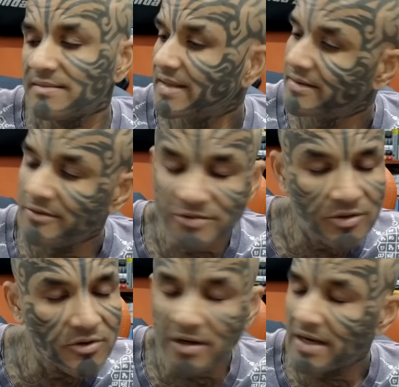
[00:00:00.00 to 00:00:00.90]
then you should
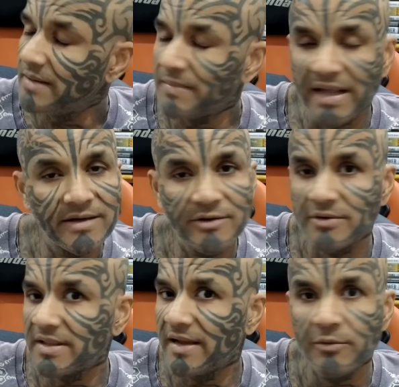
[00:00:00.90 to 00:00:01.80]
not get married to a
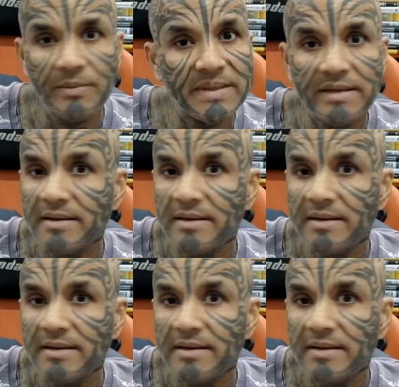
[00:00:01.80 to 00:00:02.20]
Thai woman.